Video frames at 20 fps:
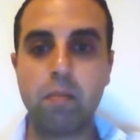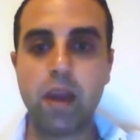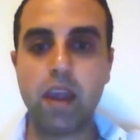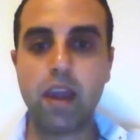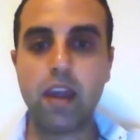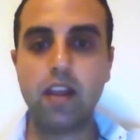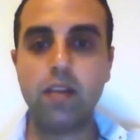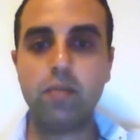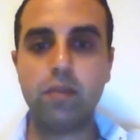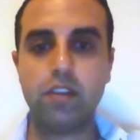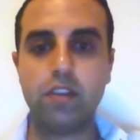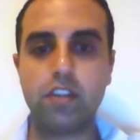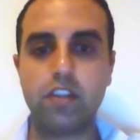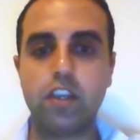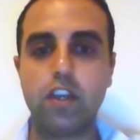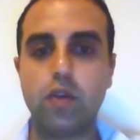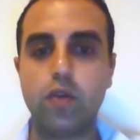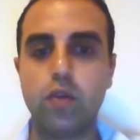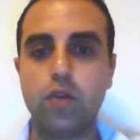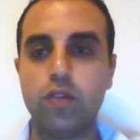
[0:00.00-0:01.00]
male
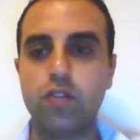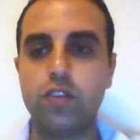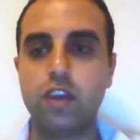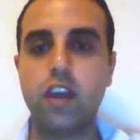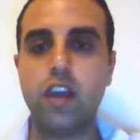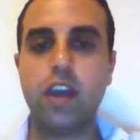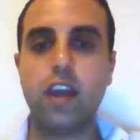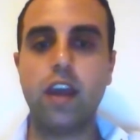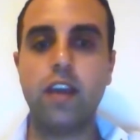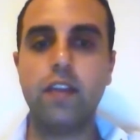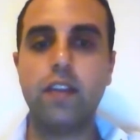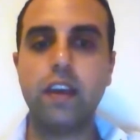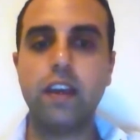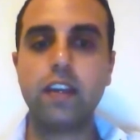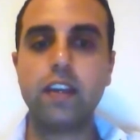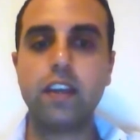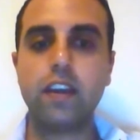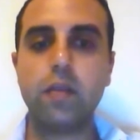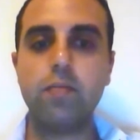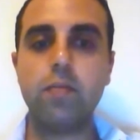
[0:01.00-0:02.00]
mosquitoes, and
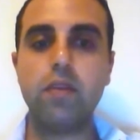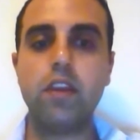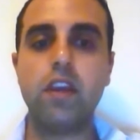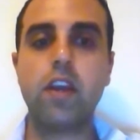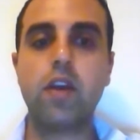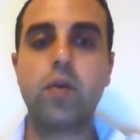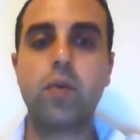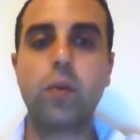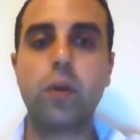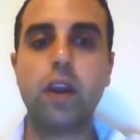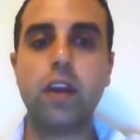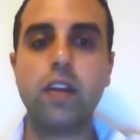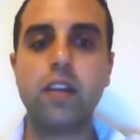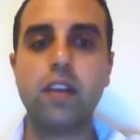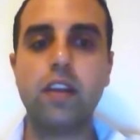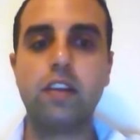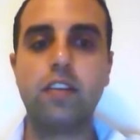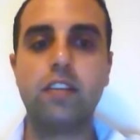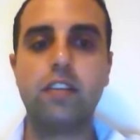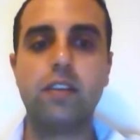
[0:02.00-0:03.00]
that can be a
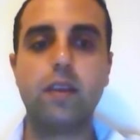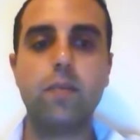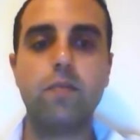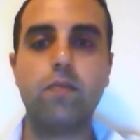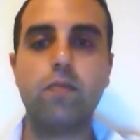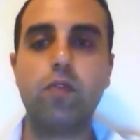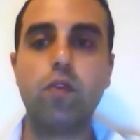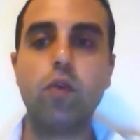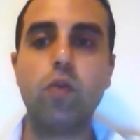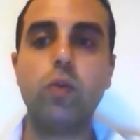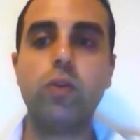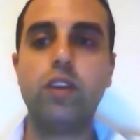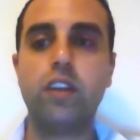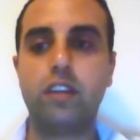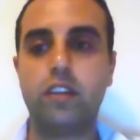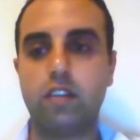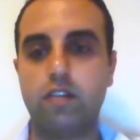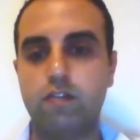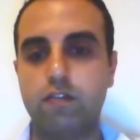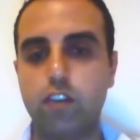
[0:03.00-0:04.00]
great step forward
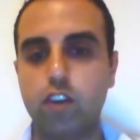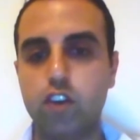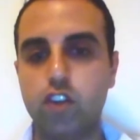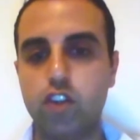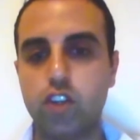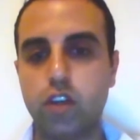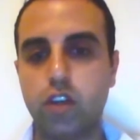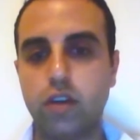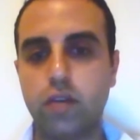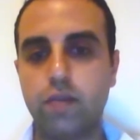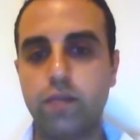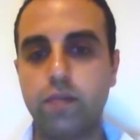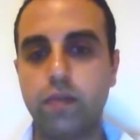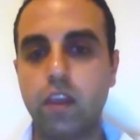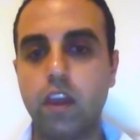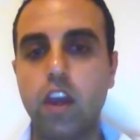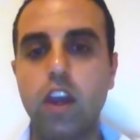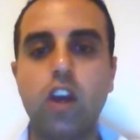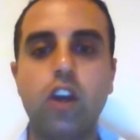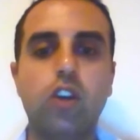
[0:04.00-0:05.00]
in the future.
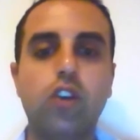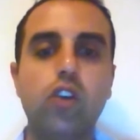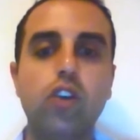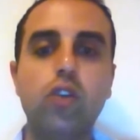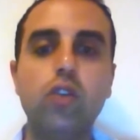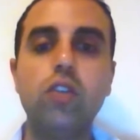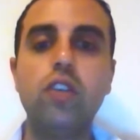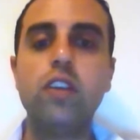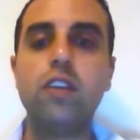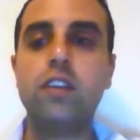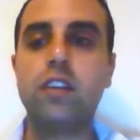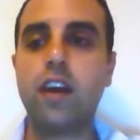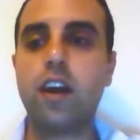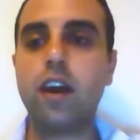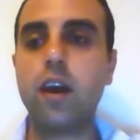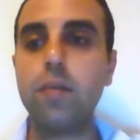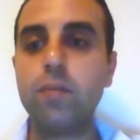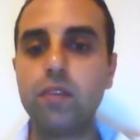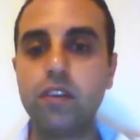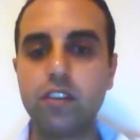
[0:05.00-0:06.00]
Due to the
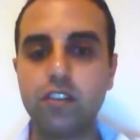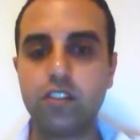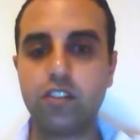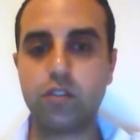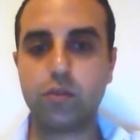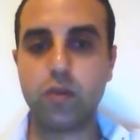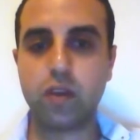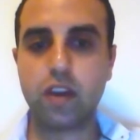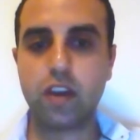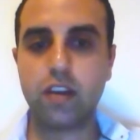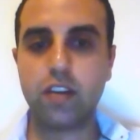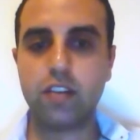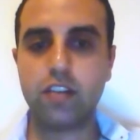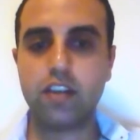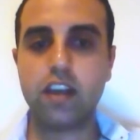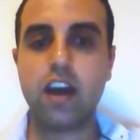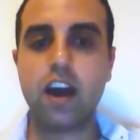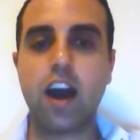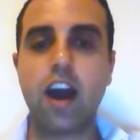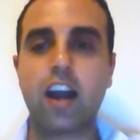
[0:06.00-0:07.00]
time
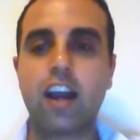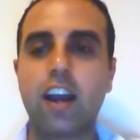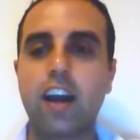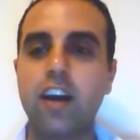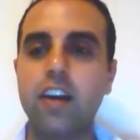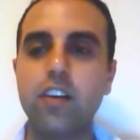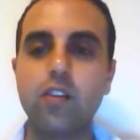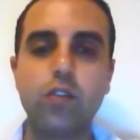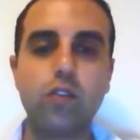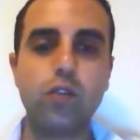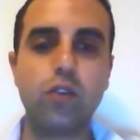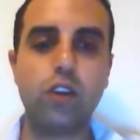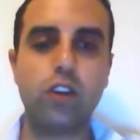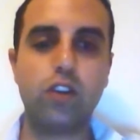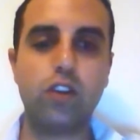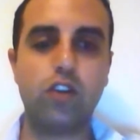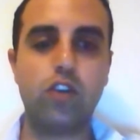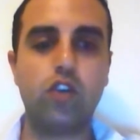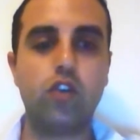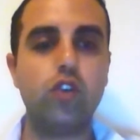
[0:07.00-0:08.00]
constraints, I can't go
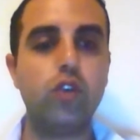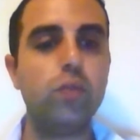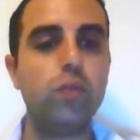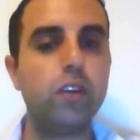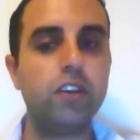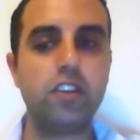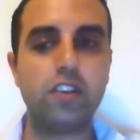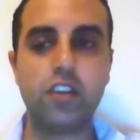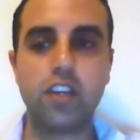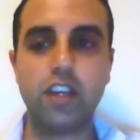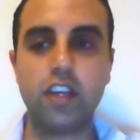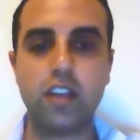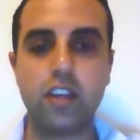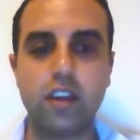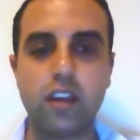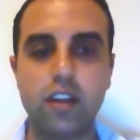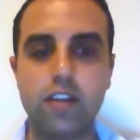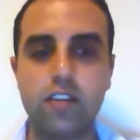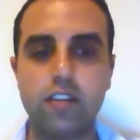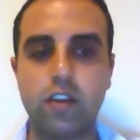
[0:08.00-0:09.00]
into too much
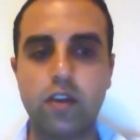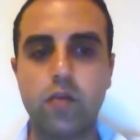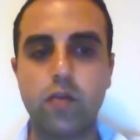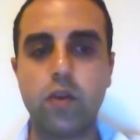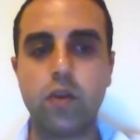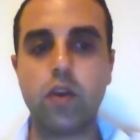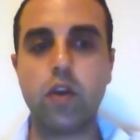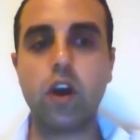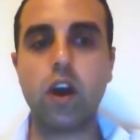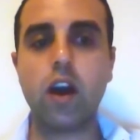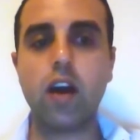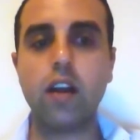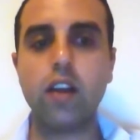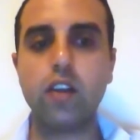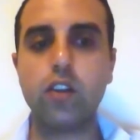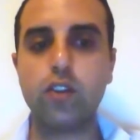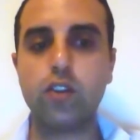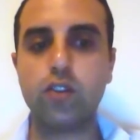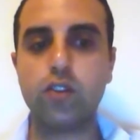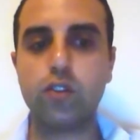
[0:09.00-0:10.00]
details in
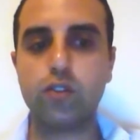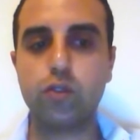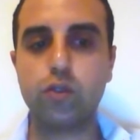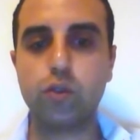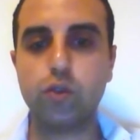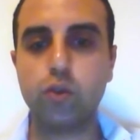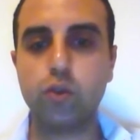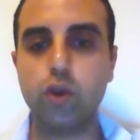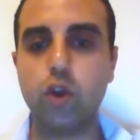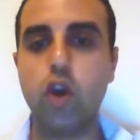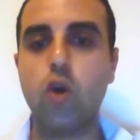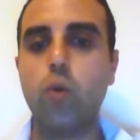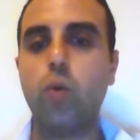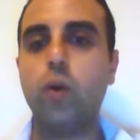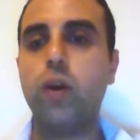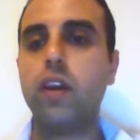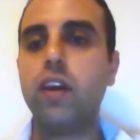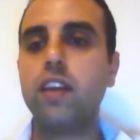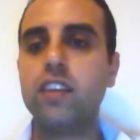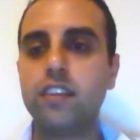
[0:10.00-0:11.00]
regards to
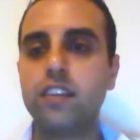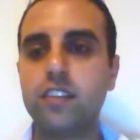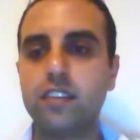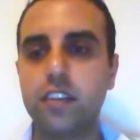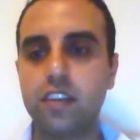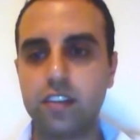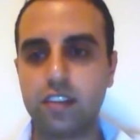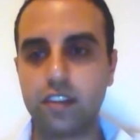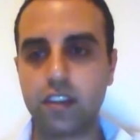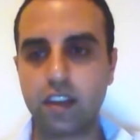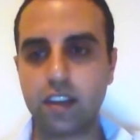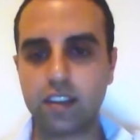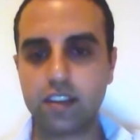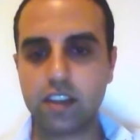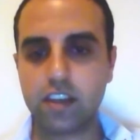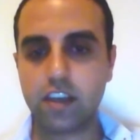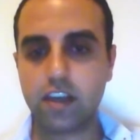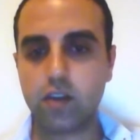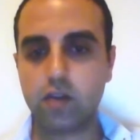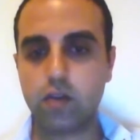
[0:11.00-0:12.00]
what I just
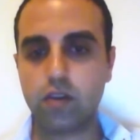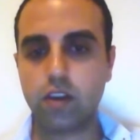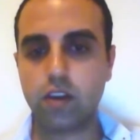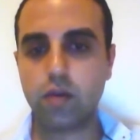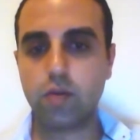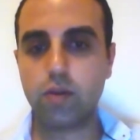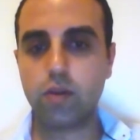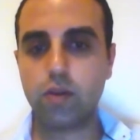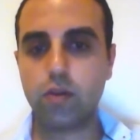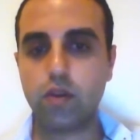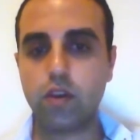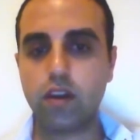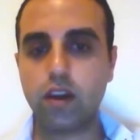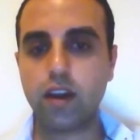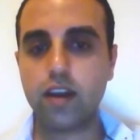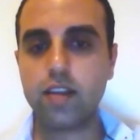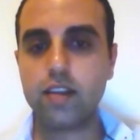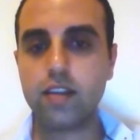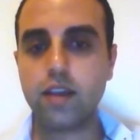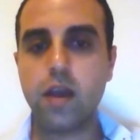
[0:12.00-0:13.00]
discussed here today with you
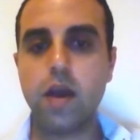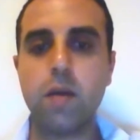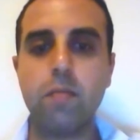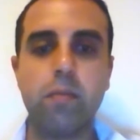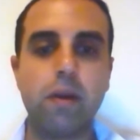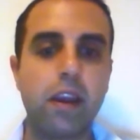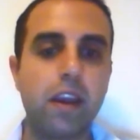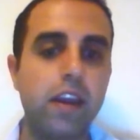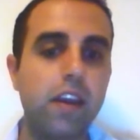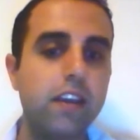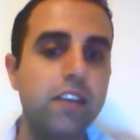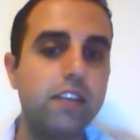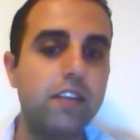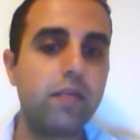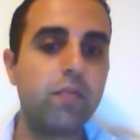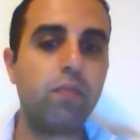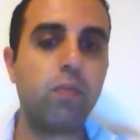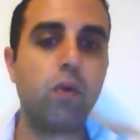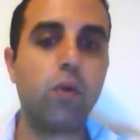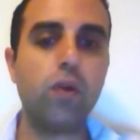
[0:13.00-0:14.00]
guys, but it
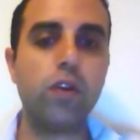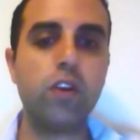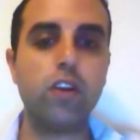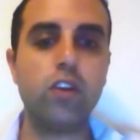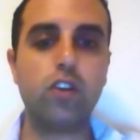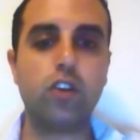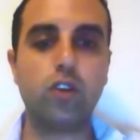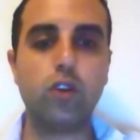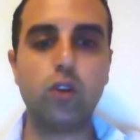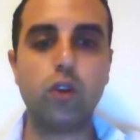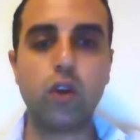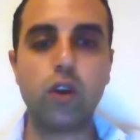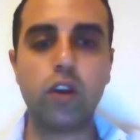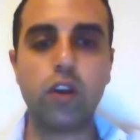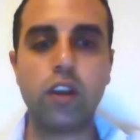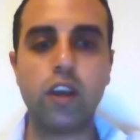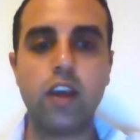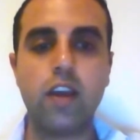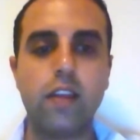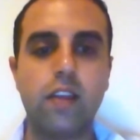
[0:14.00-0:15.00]
is important to
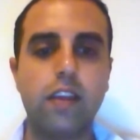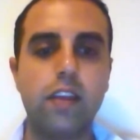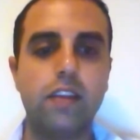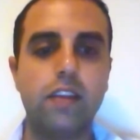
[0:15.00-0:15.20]
note